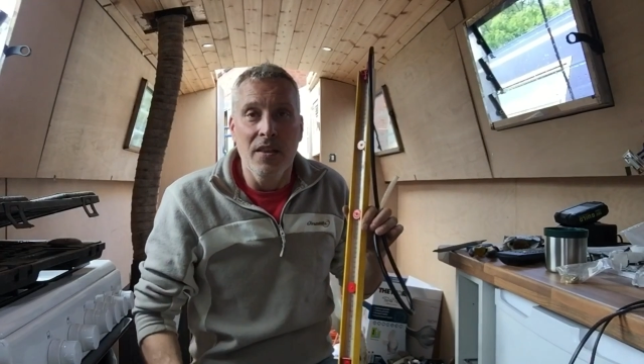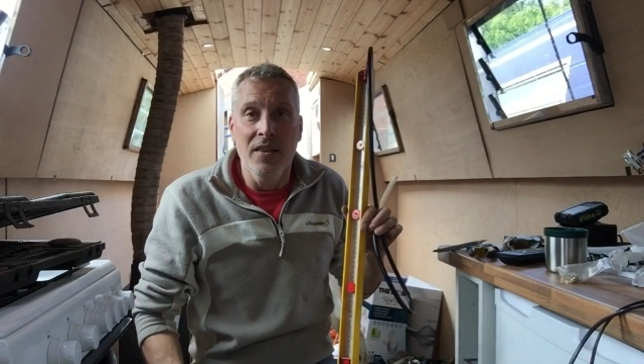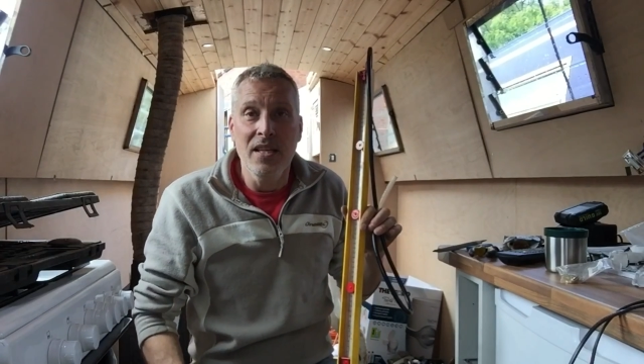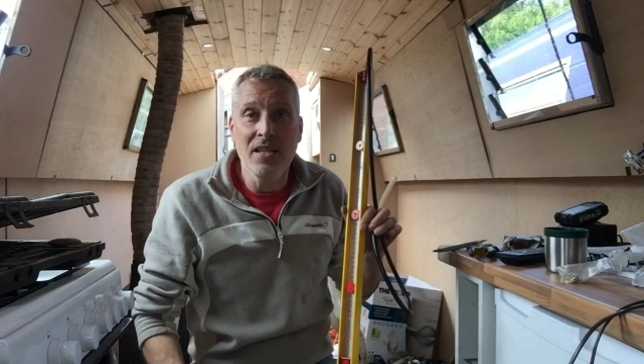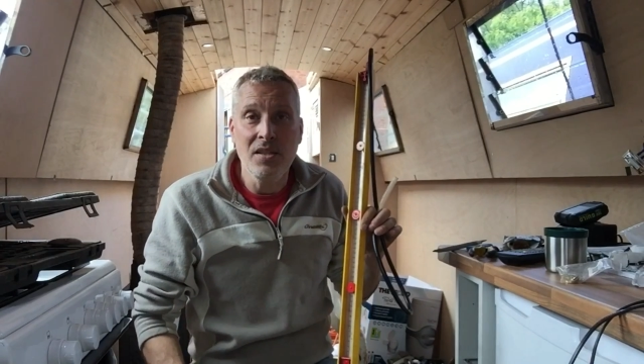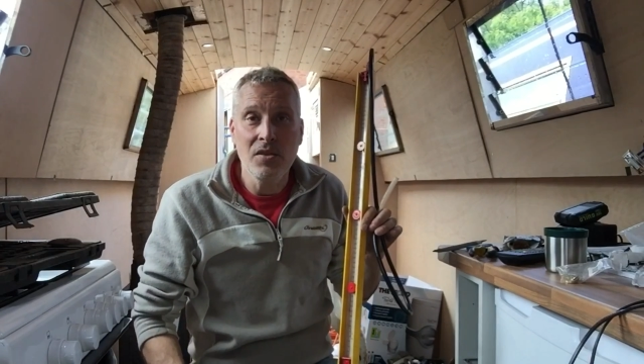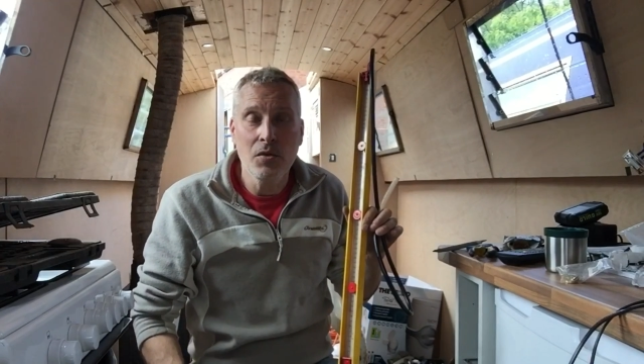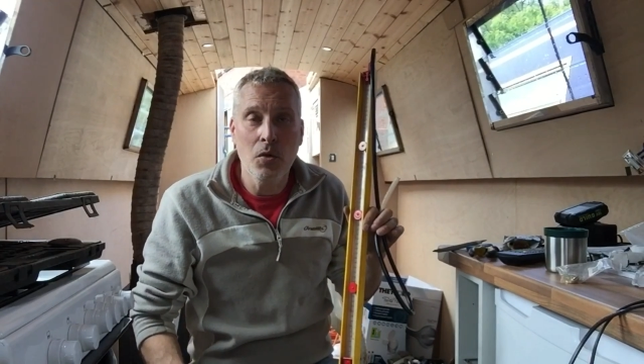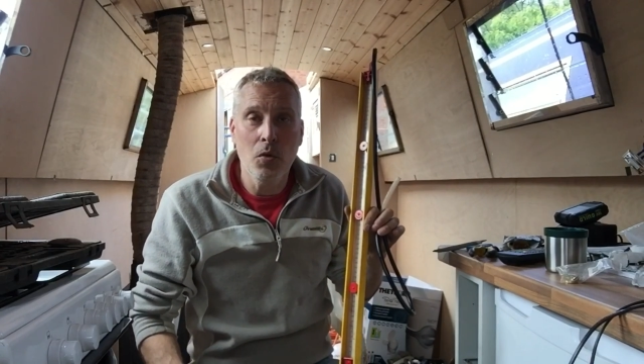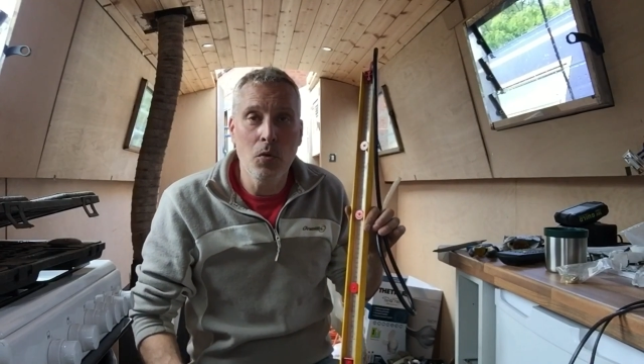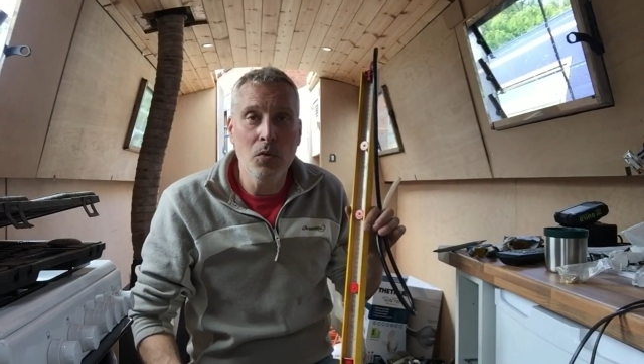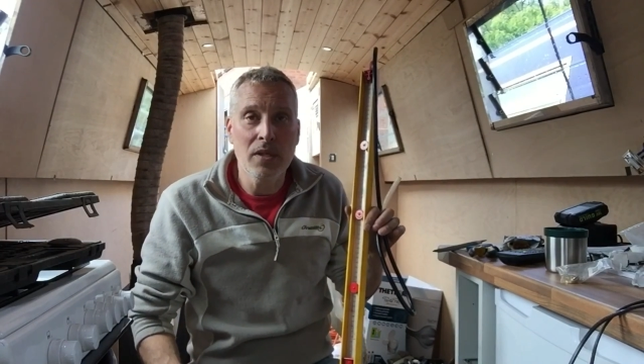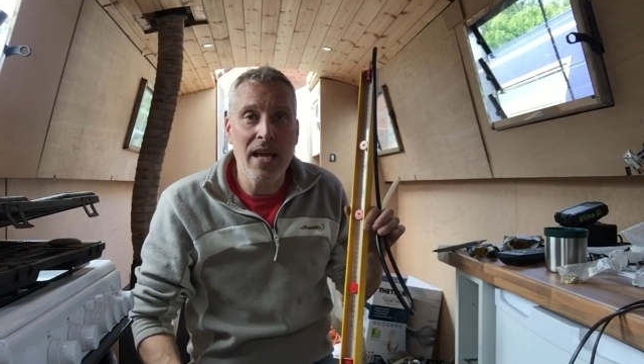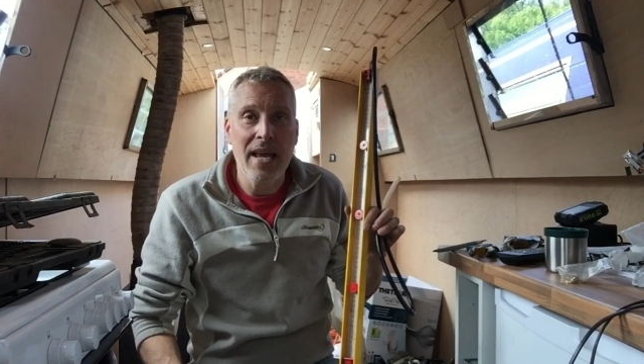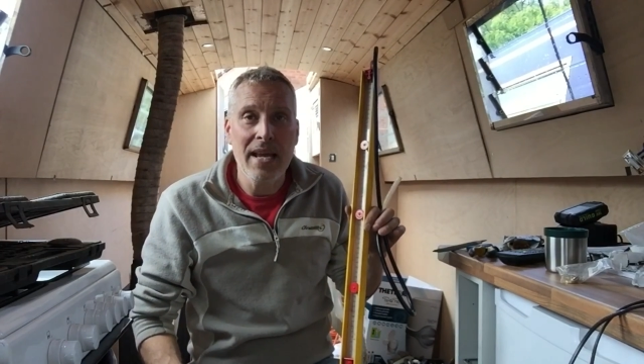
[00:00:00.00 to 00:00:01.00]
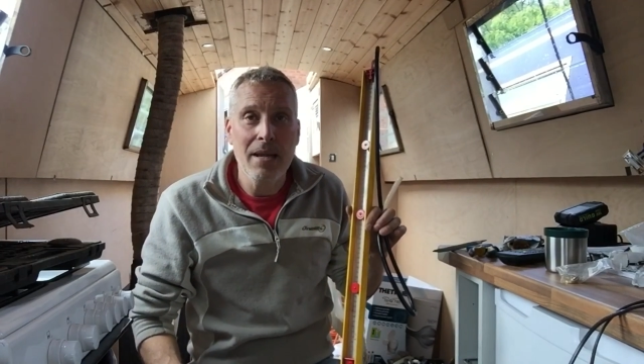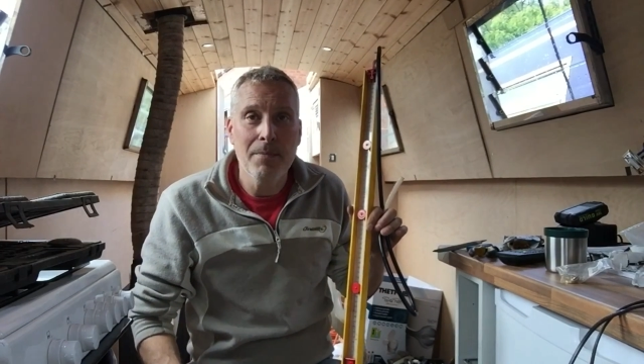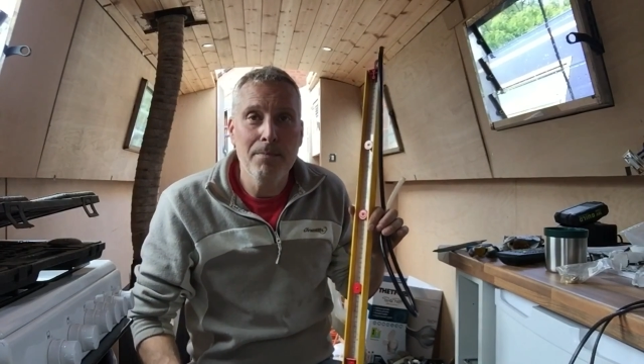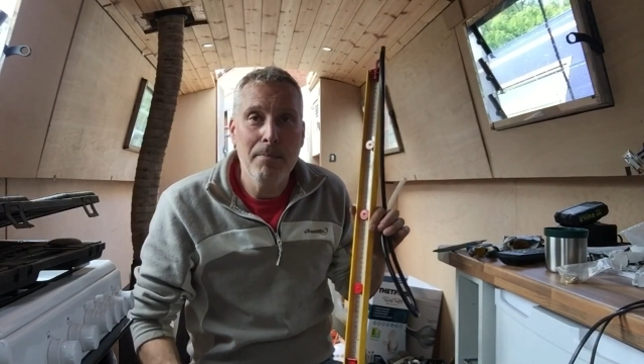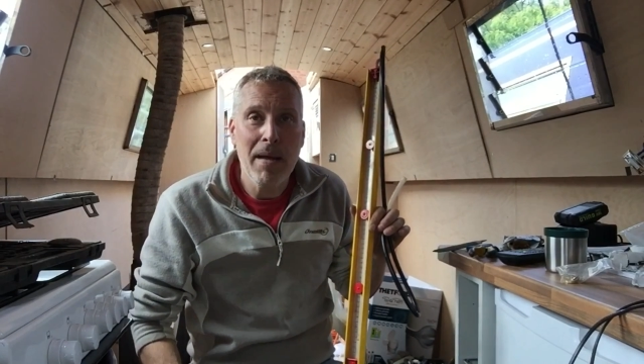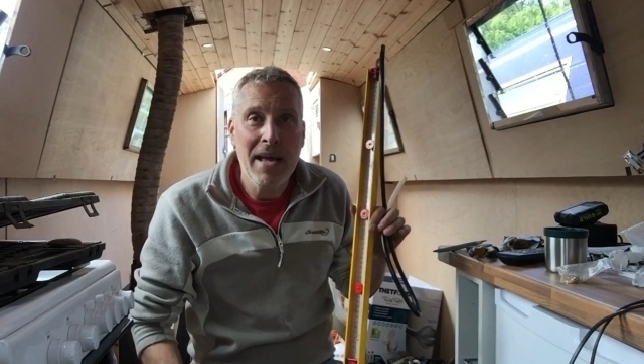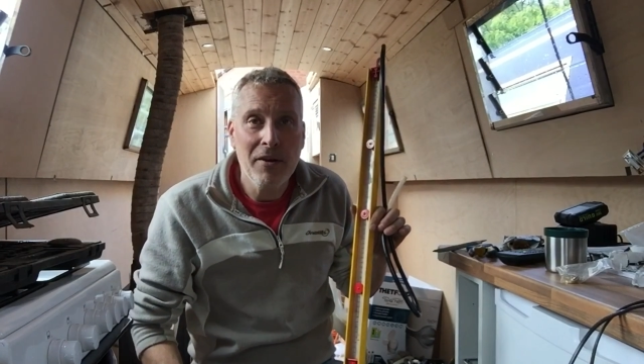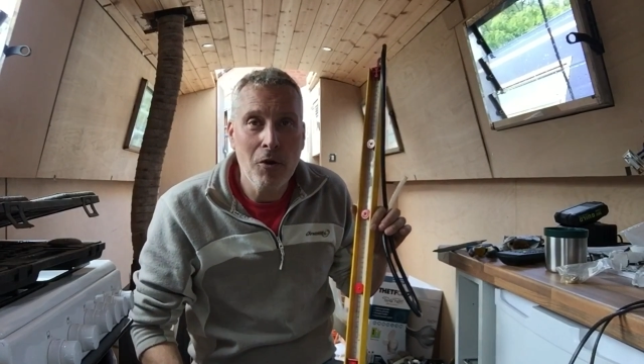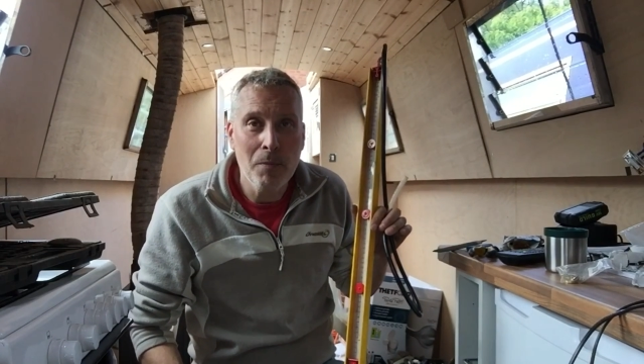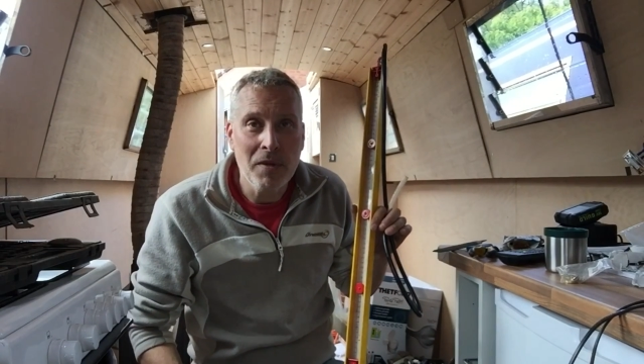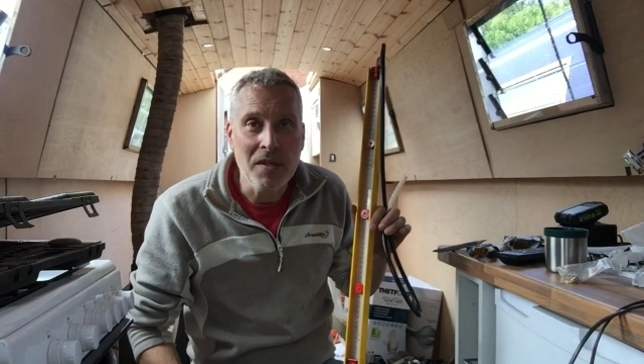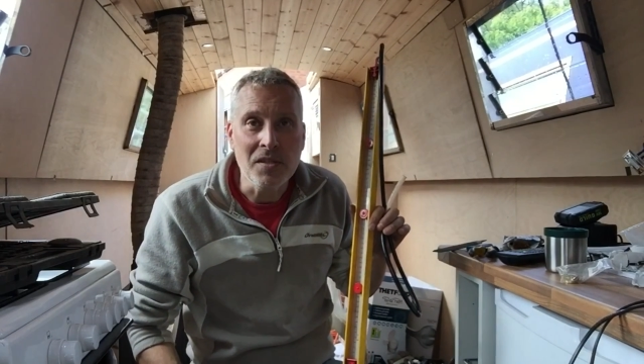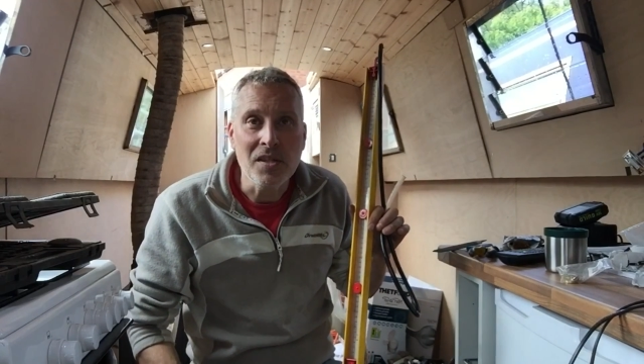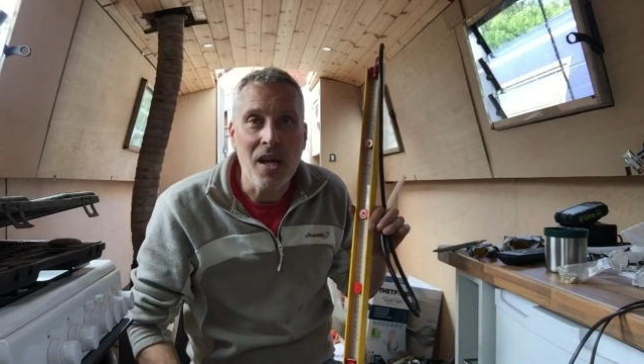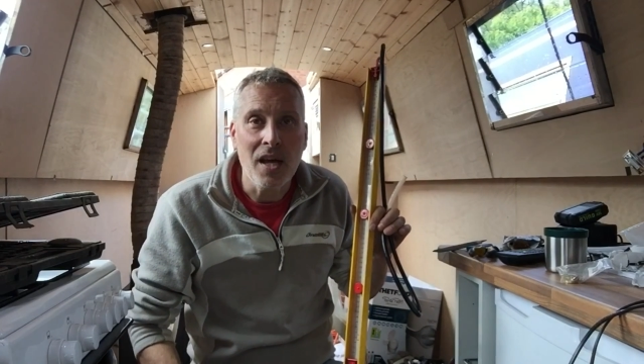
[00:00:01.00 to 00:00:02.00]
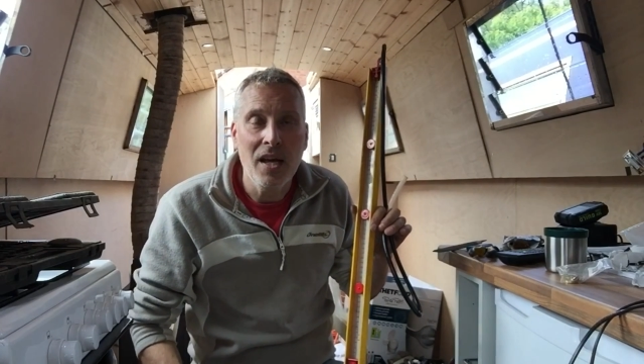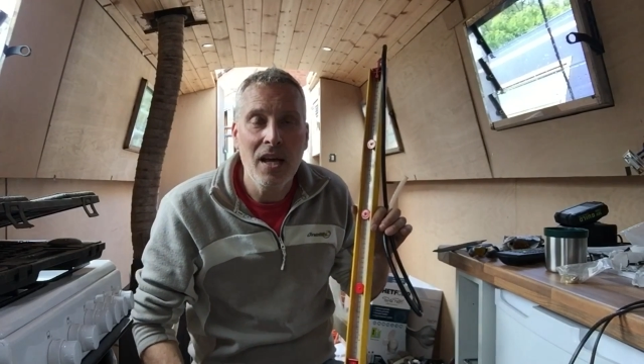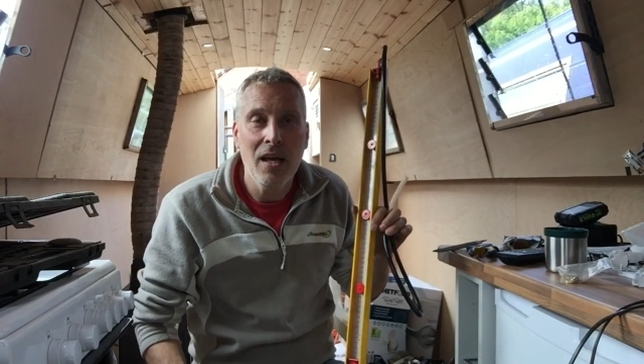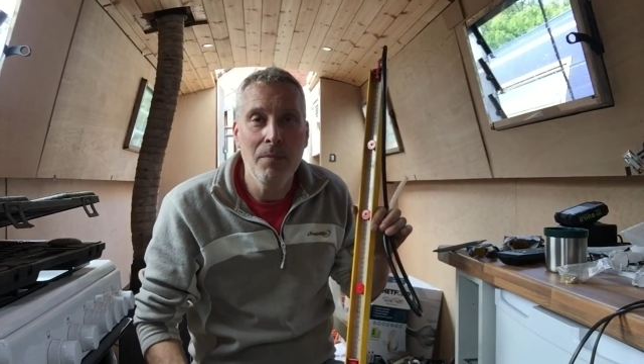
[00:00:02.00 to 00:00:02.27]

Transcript: This is called a manometer,